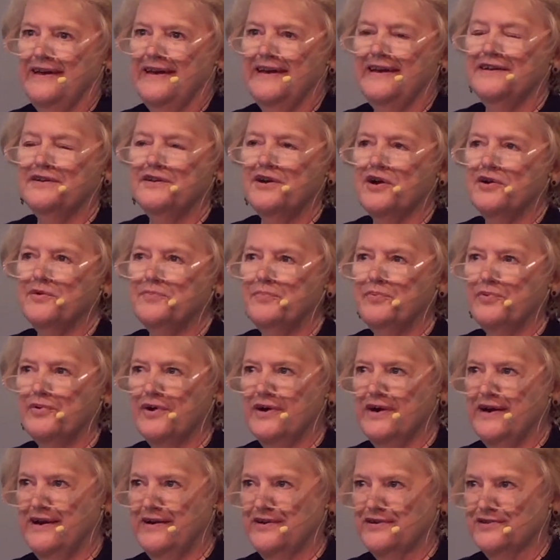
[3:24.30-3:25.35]
in our
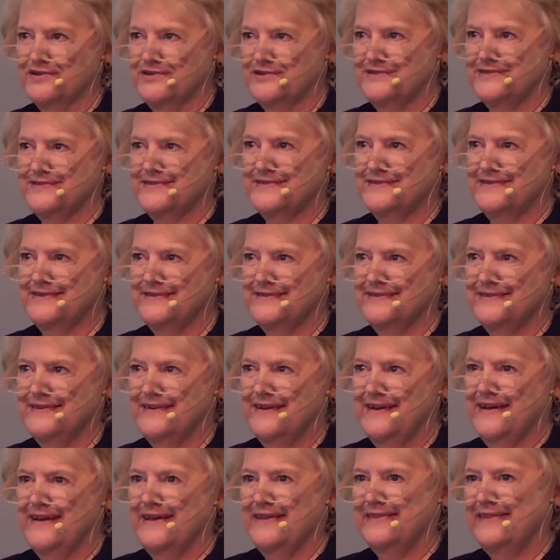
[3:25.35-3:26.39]
prayers.
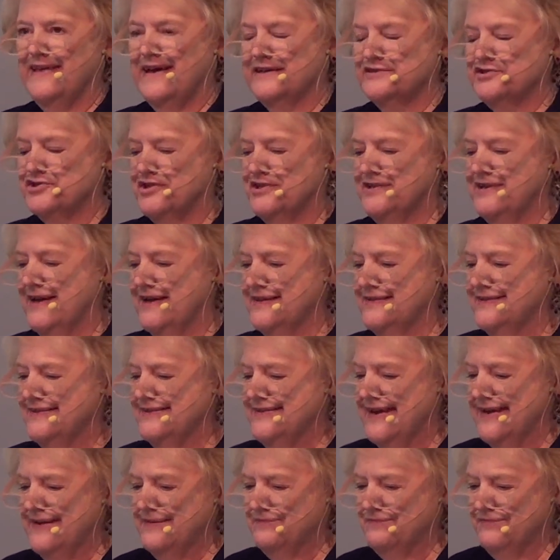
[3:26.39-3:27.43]
They actually had a
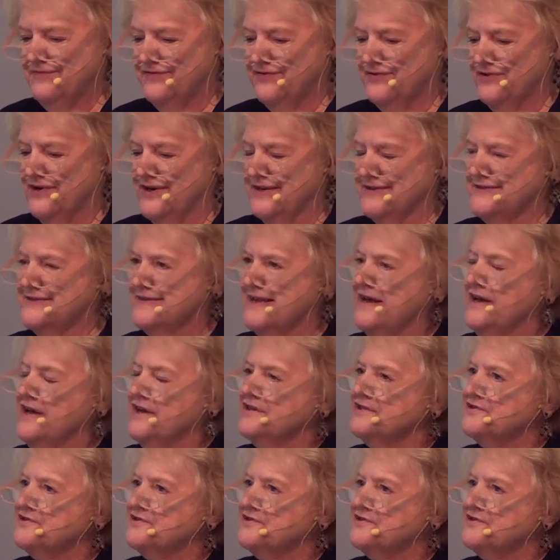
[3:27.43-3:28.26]
name for us.